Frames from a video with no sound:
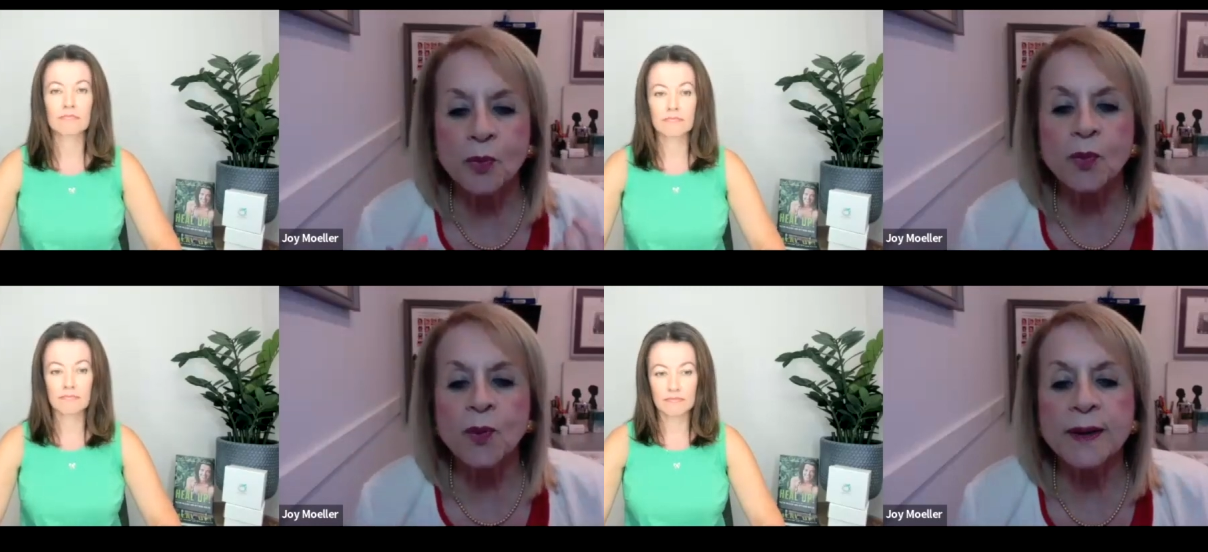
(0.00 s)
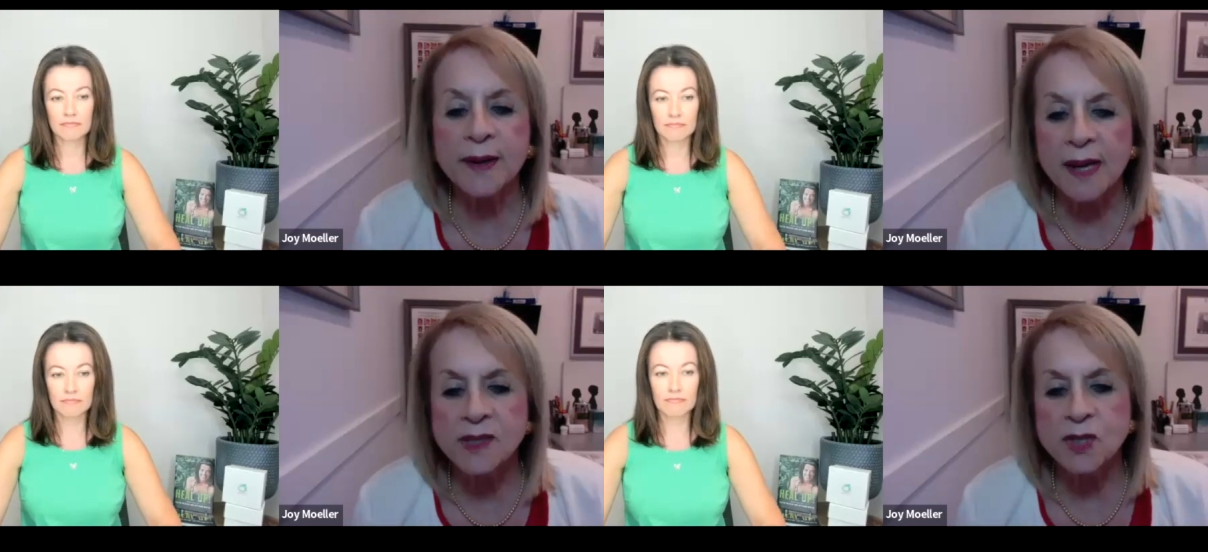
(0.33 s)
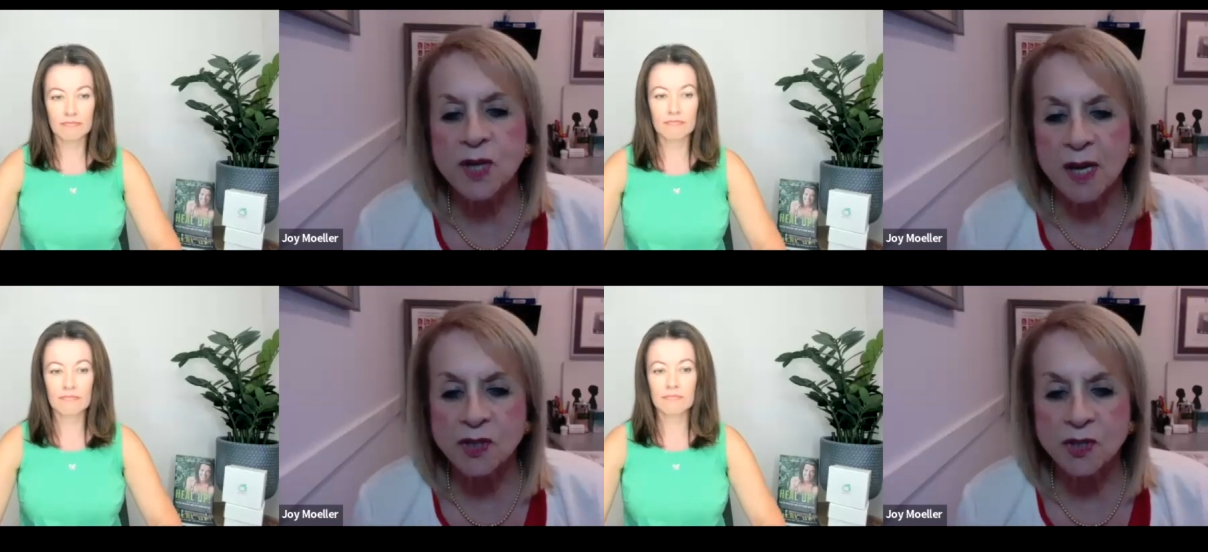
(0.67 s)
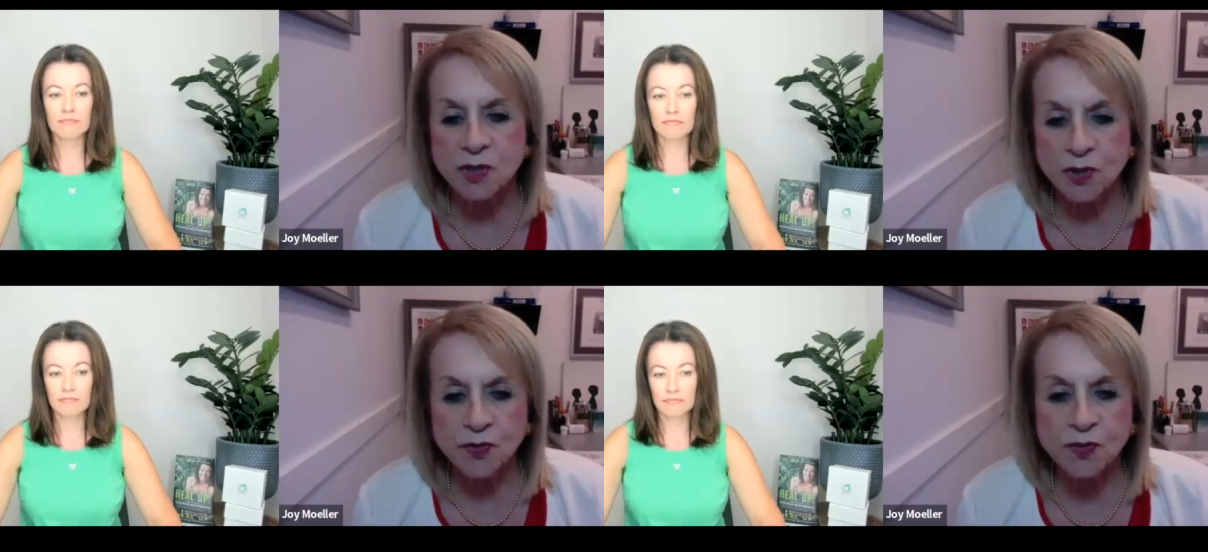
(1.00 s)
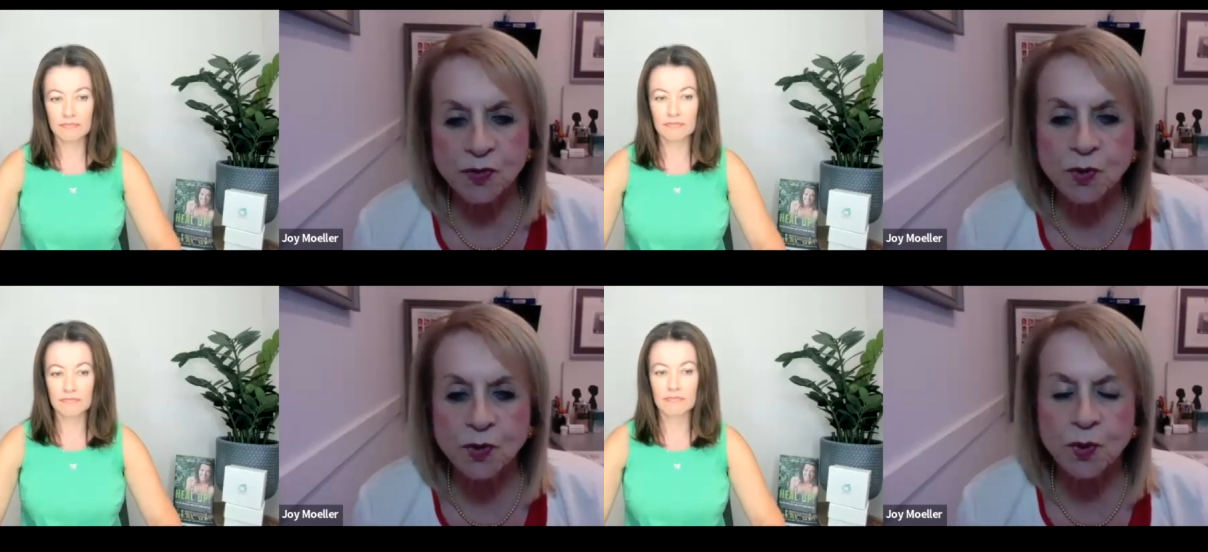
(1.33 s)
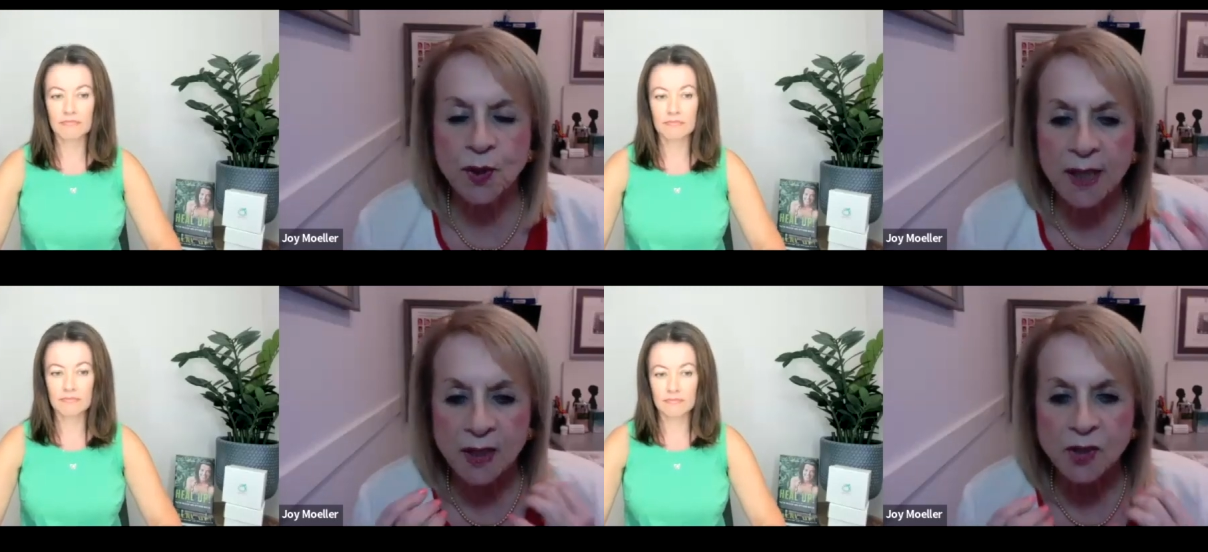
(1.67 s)
Speaker 1: pre digest your
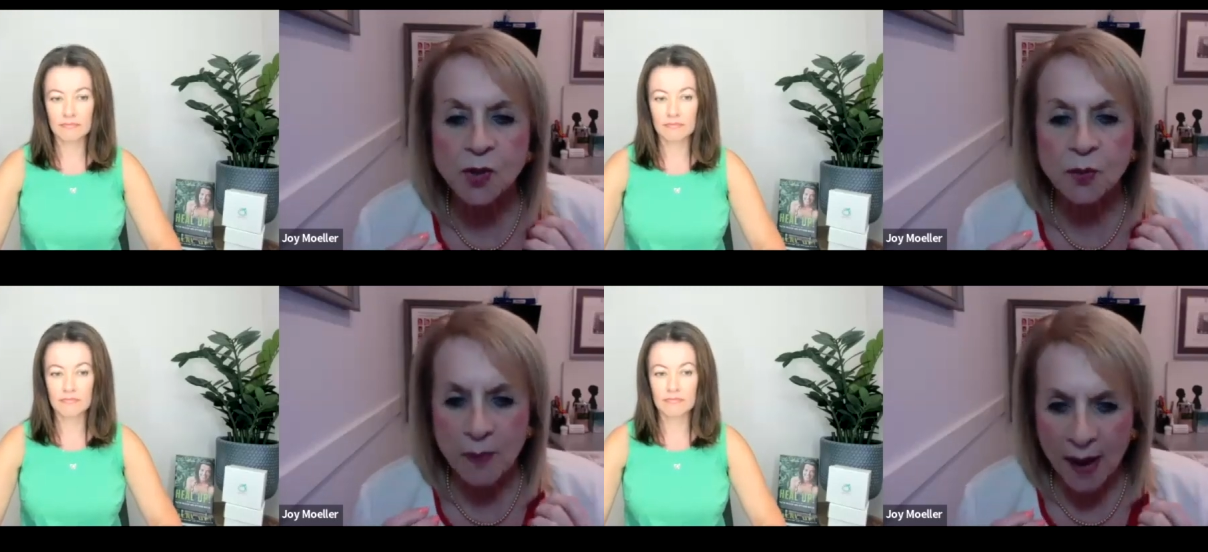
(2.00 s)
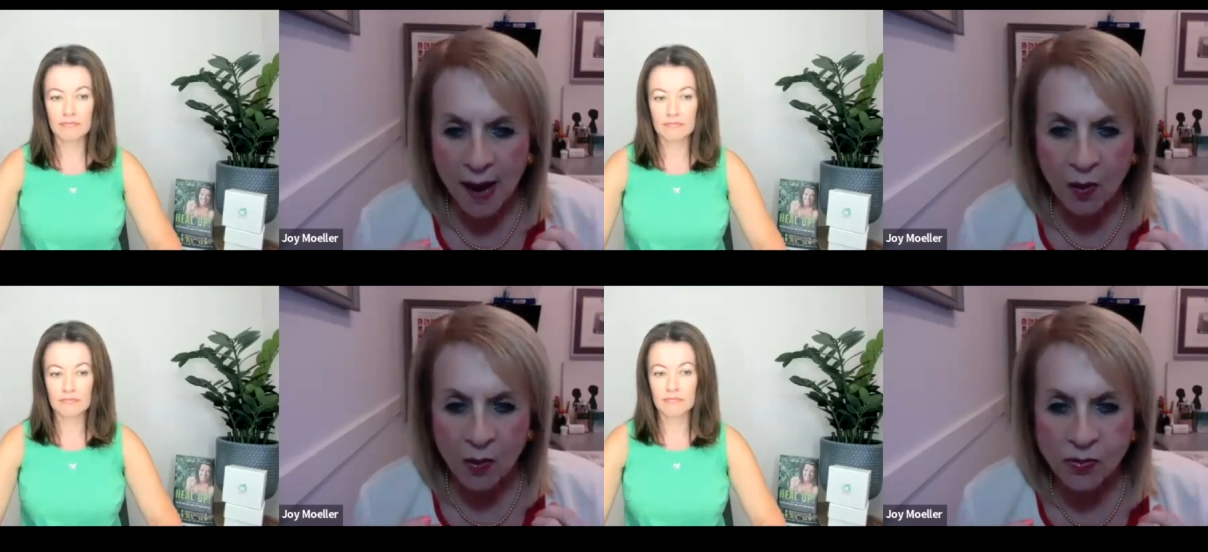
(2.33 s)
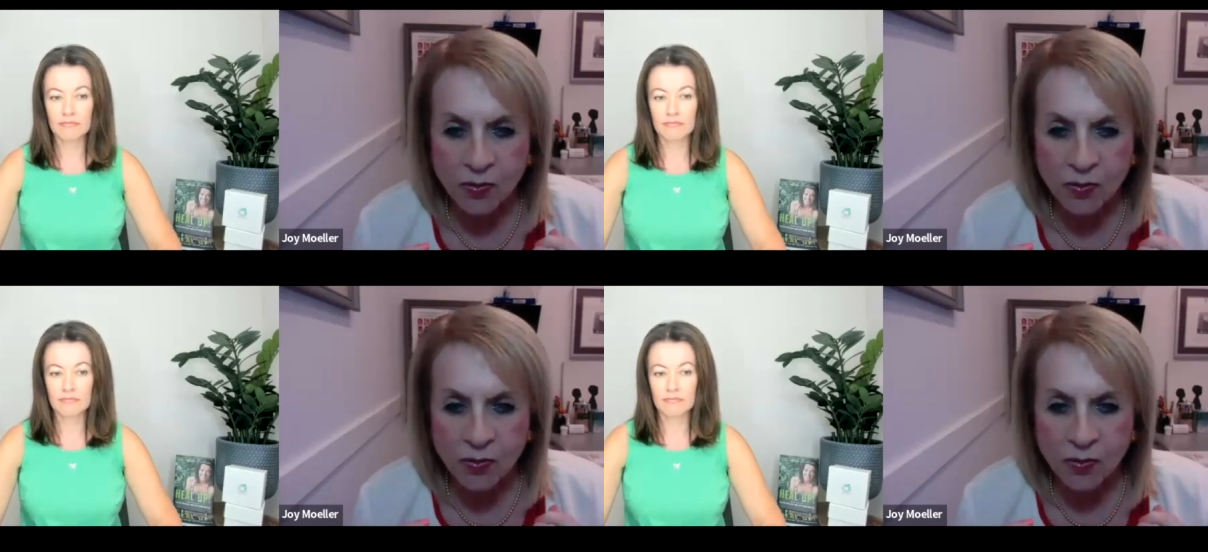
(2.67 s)
food in your mouth.